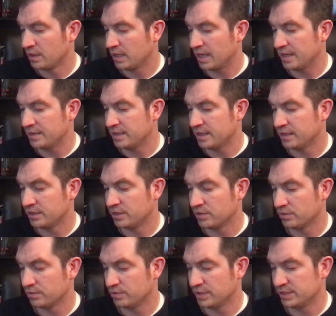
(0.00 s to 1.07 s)
And then
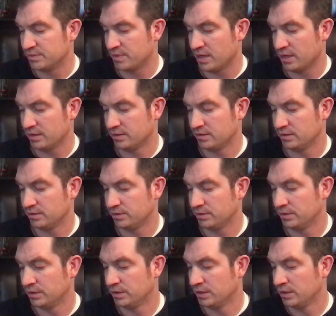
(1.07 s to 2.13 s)
charisma,
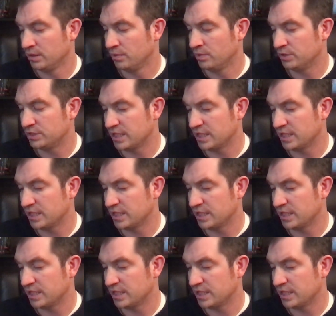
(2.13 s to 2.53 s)
which